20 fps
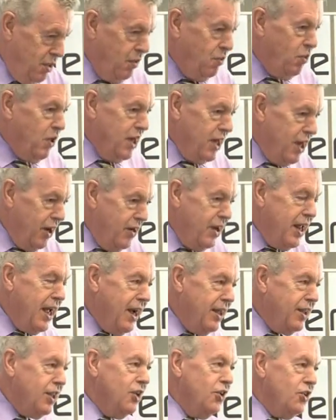we know
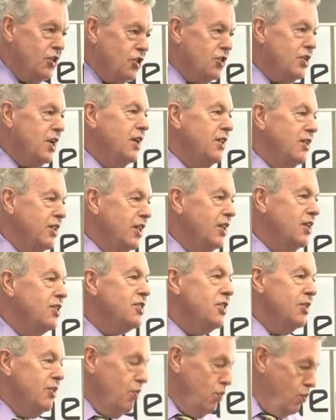now that you're strengthening
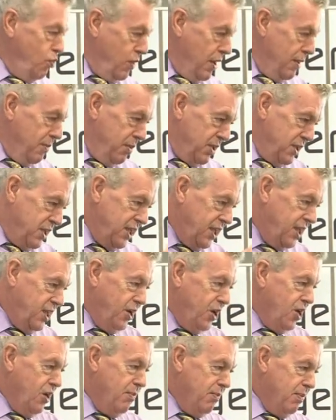to one particular
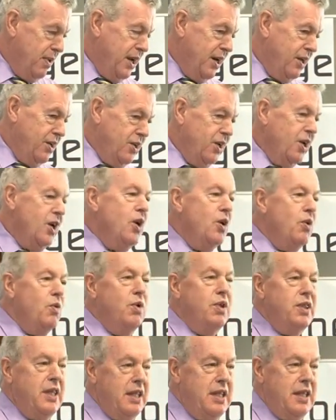compound
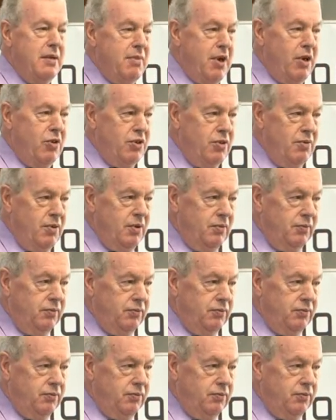within the multiple.